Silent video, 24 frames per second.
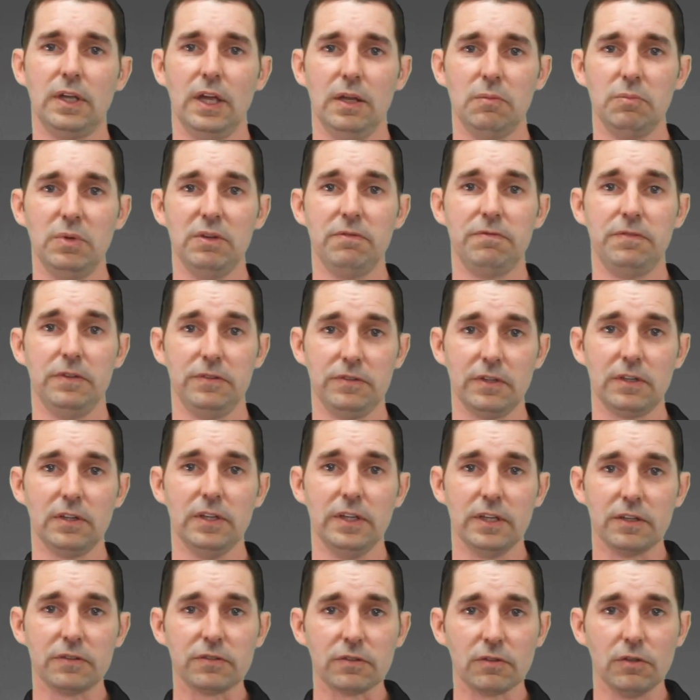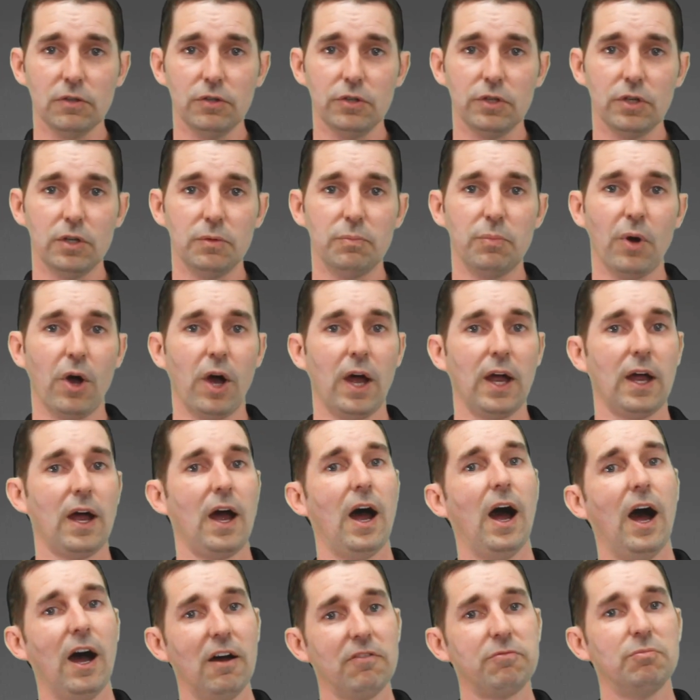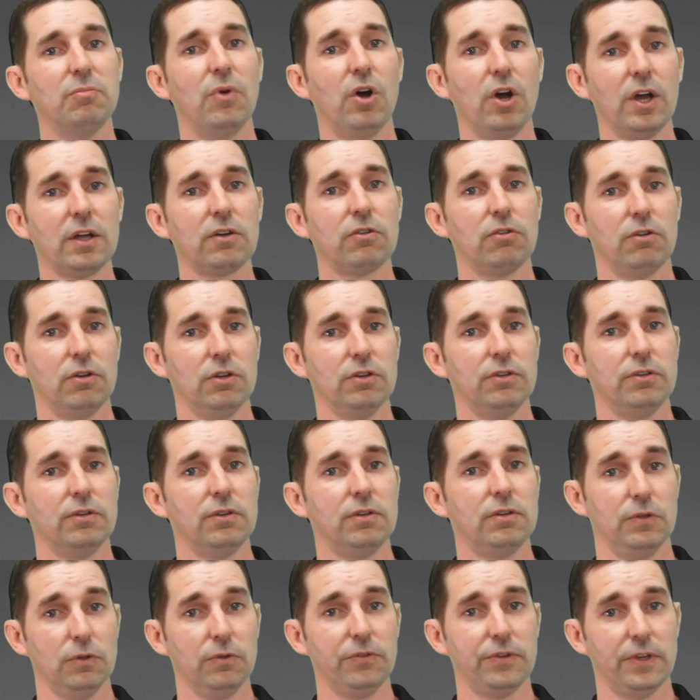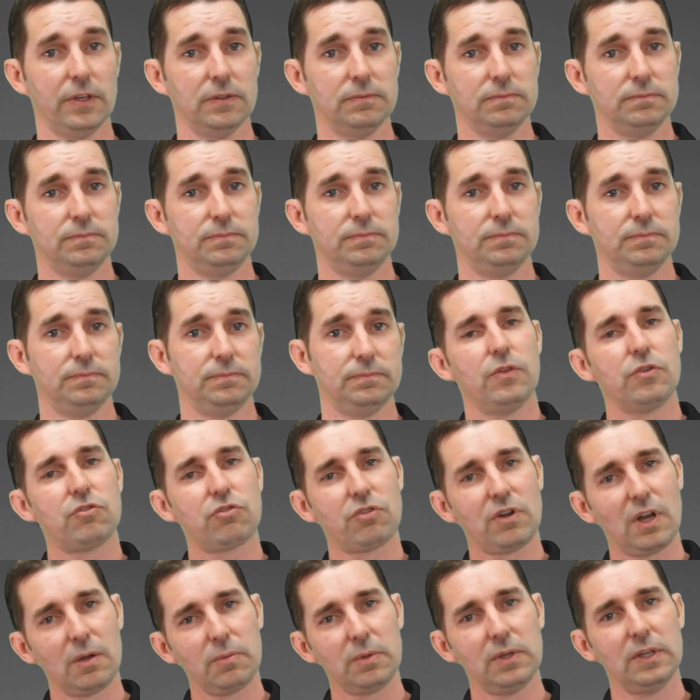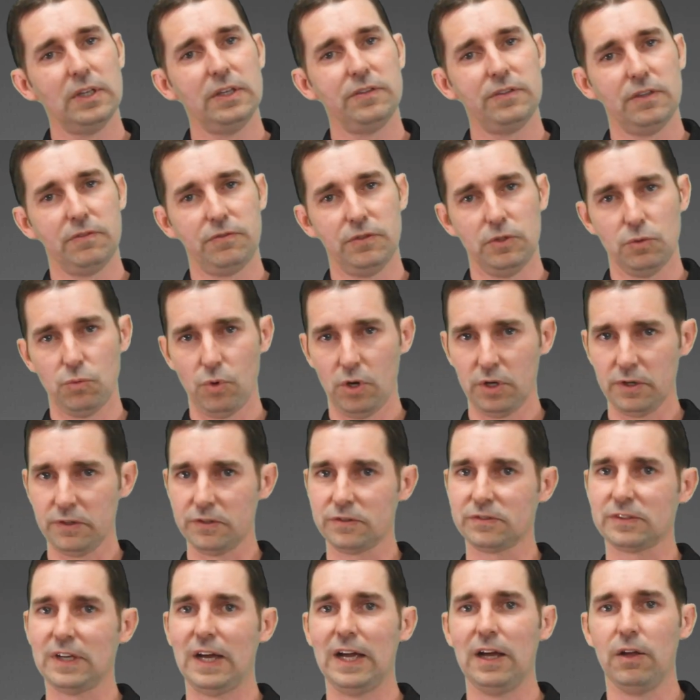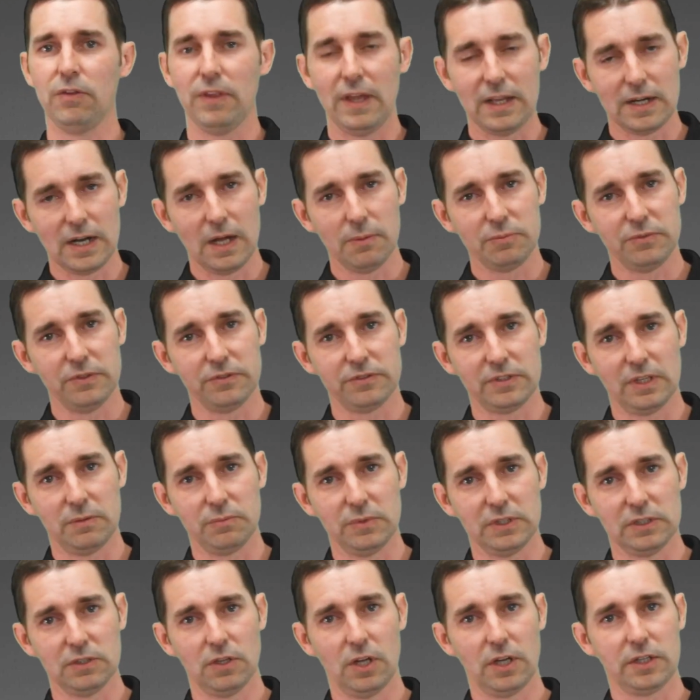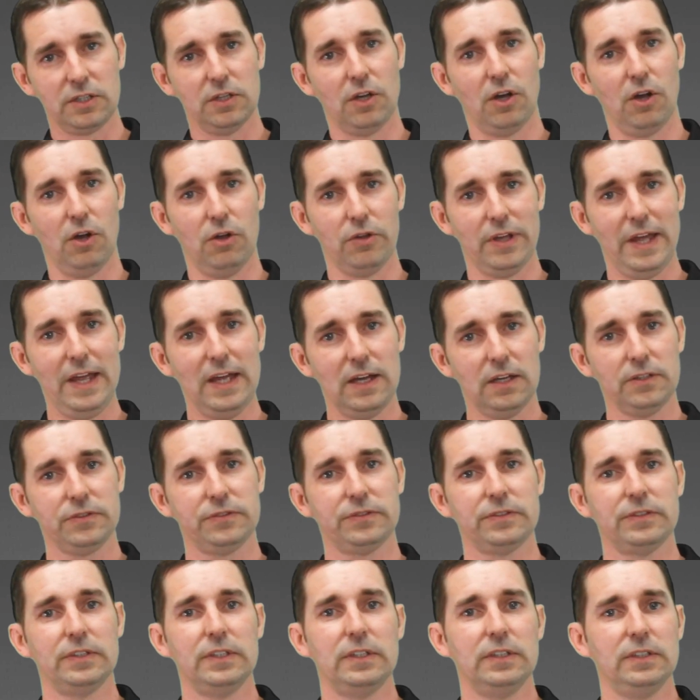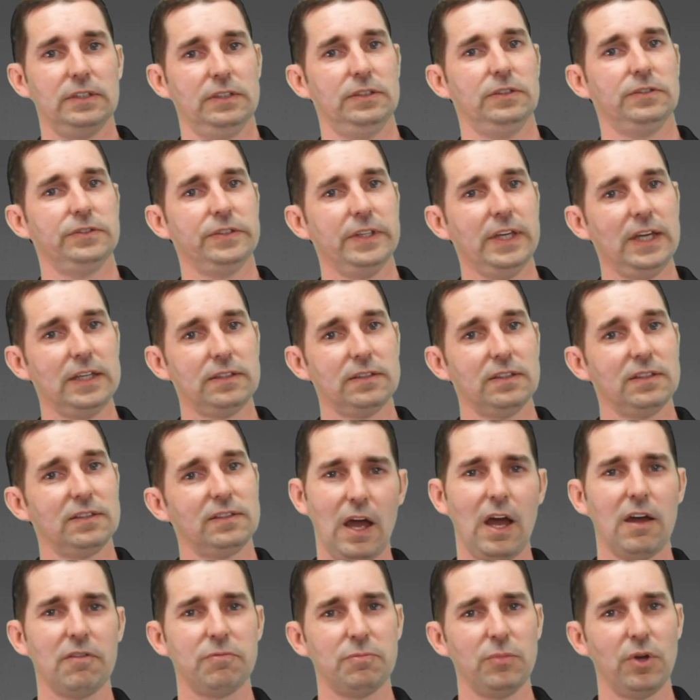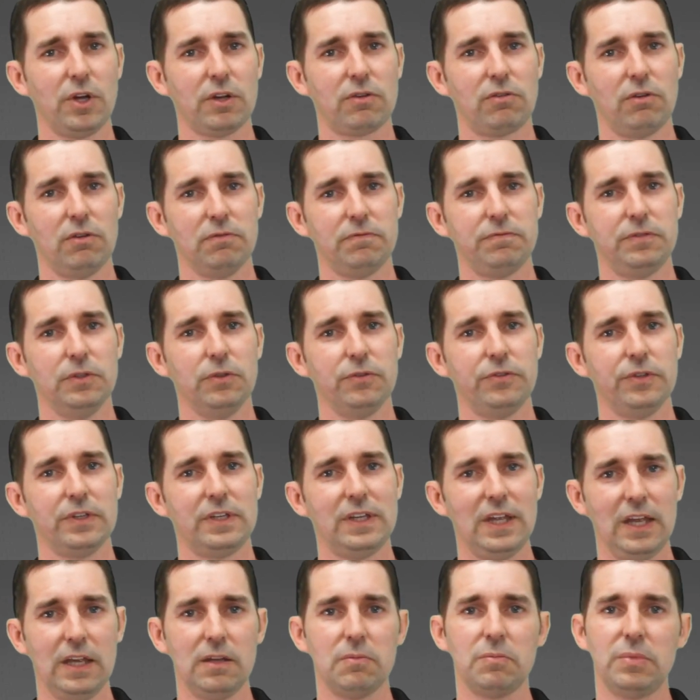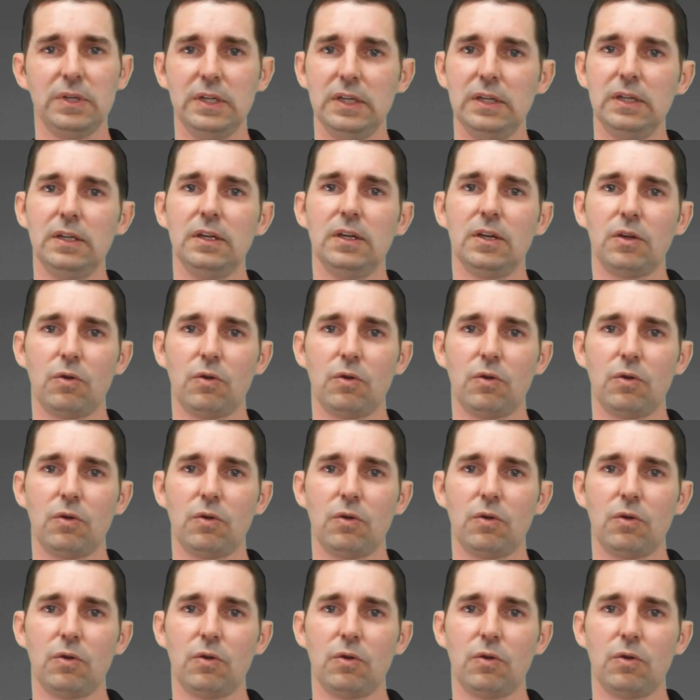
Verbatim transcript: can be physically excluded by a half micron filter. The trouble is if you want to scale that up to something like your whole house, is that a half micron filter can be